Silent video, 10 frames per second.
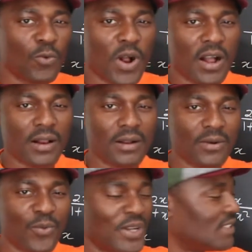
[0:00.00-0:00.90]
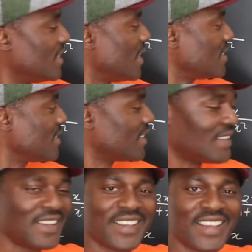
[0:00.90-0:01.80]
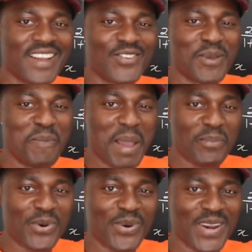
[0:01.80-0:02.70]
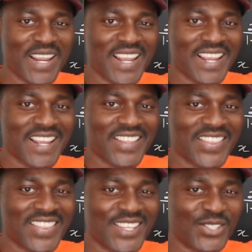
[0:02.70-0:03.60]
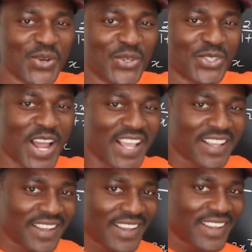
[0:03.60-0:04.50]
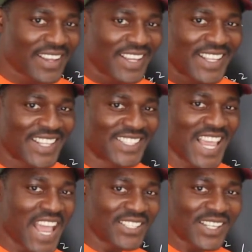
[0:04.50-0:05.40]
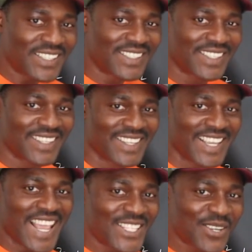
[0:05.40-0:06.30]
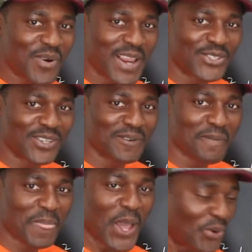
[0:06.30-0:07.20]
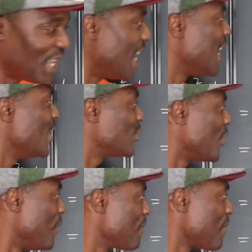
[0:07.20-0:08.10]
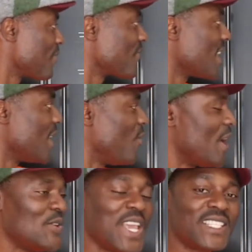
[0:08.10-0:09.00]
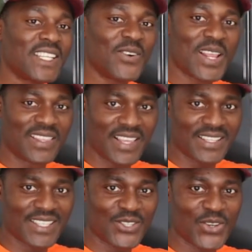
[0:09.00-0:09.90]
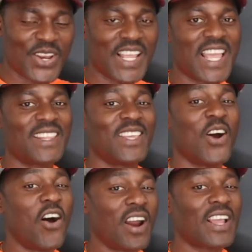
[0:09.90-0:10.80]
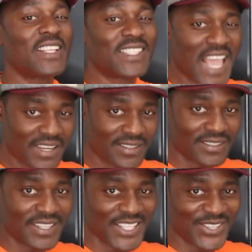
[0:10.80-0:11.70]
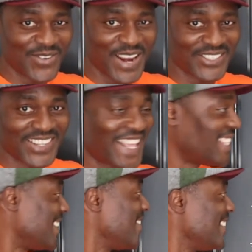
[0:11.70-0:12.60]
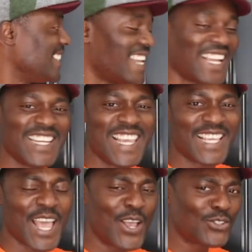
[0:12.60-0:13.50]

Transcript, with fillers: Well, what's this? Remember that this looks like the tangent integration. Okay, so when you integrate this, you're gonna get the arc tangent integration. That's another technique.